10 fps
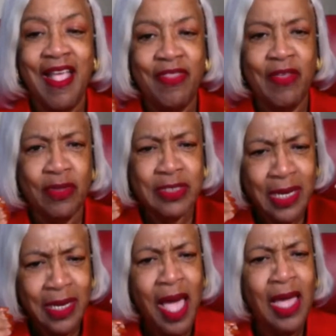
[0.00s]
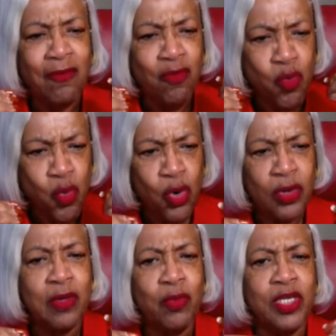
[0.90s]
that there's a lot of work
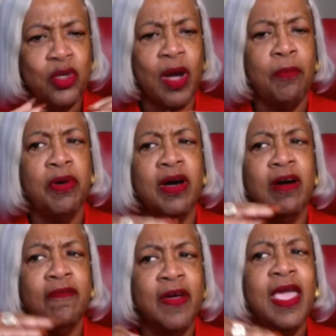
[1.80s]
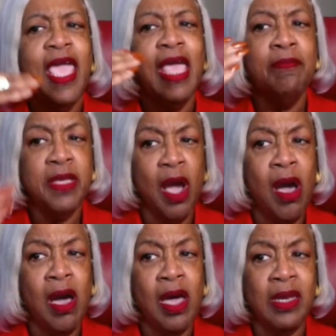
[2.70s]
that we do above and
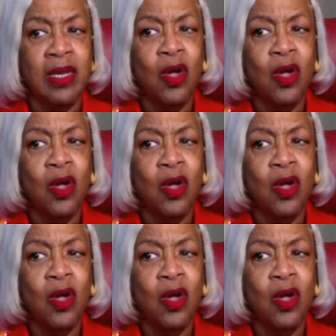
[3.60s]
beyond